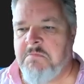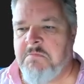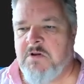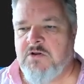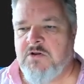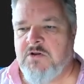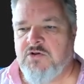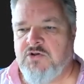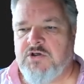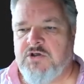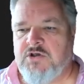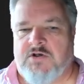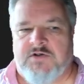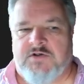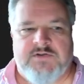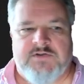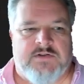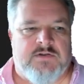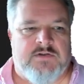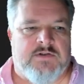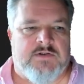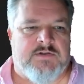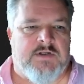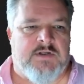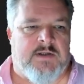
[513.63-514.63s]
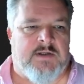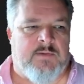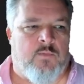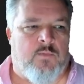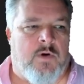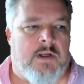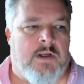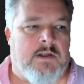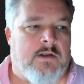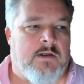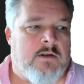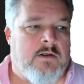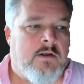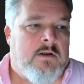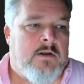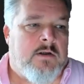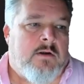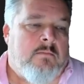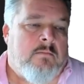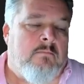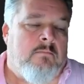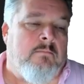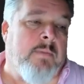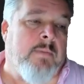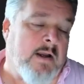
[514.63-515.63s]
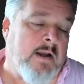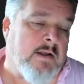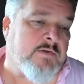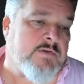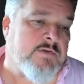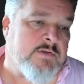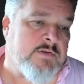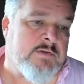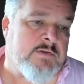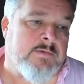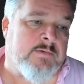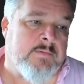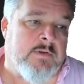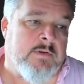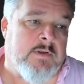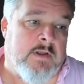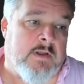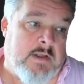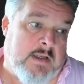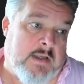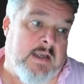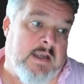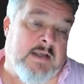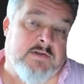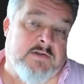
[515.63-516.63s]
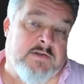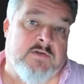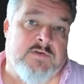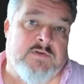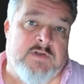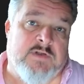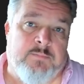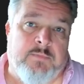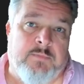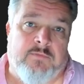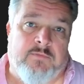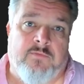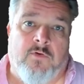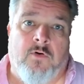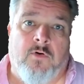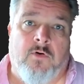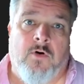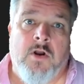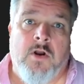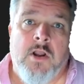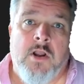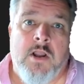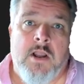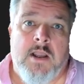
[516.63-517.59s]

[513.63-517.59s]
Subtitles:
just in the same way. But as I said before,